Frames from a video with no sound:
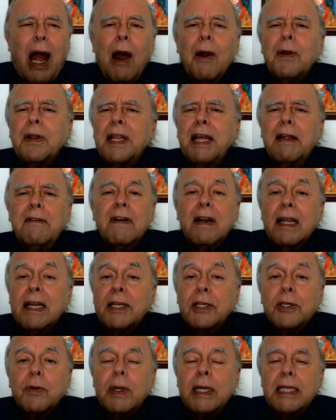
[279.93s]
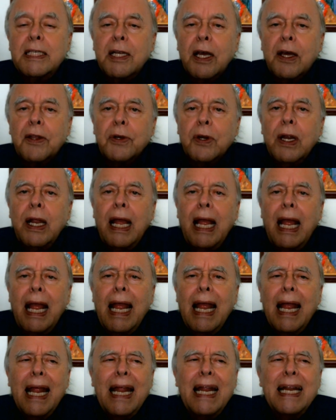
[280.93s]
How do they relate to each other?
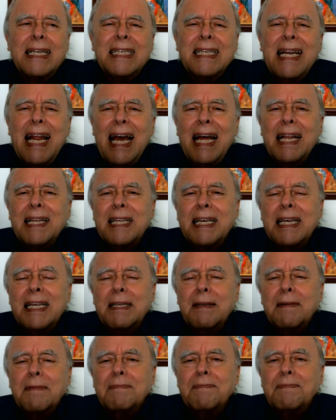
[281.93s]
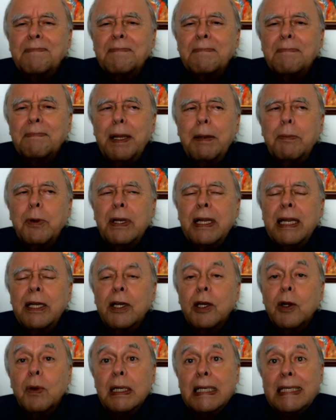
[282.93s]
It's not that people need
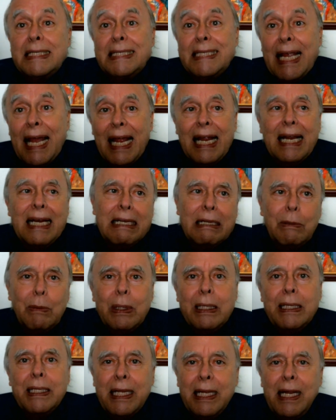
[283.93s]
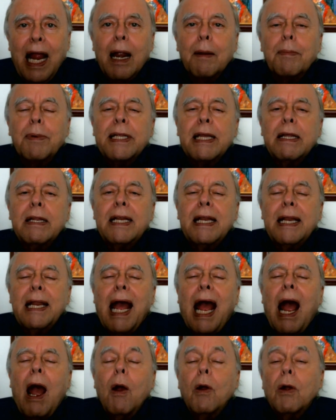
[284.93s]
to know exactly where they are, but
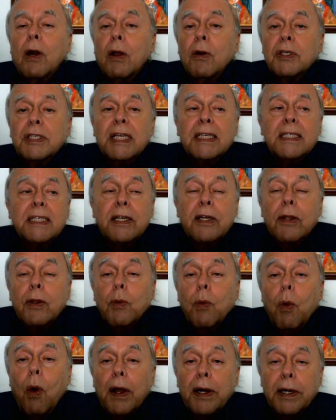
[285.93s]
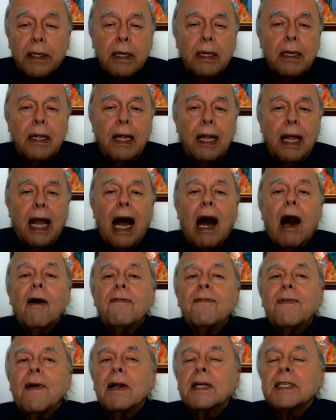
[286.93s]
how close is it to the water?
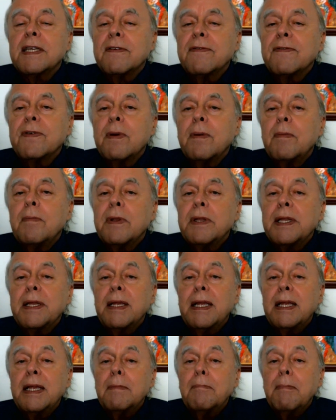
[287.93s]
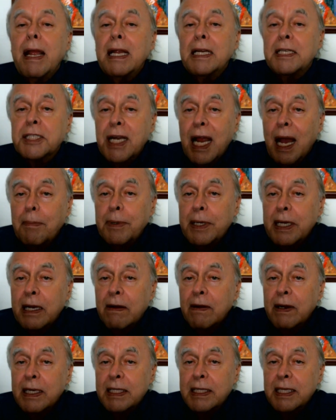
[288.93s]
How far is it from the main shopping
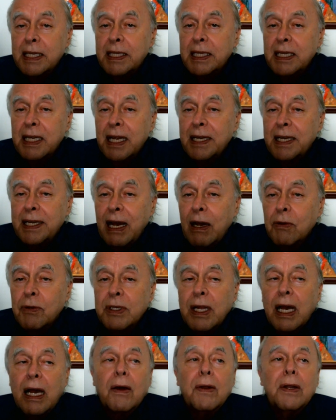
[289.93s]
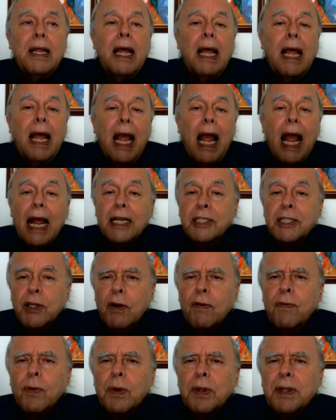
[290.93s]
areas in the downtown, and
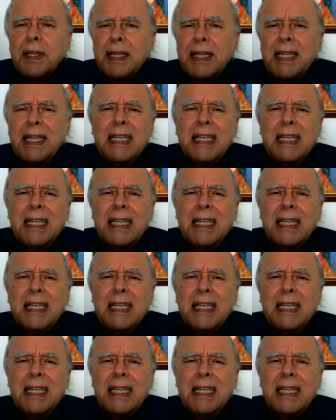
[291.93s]
so forth?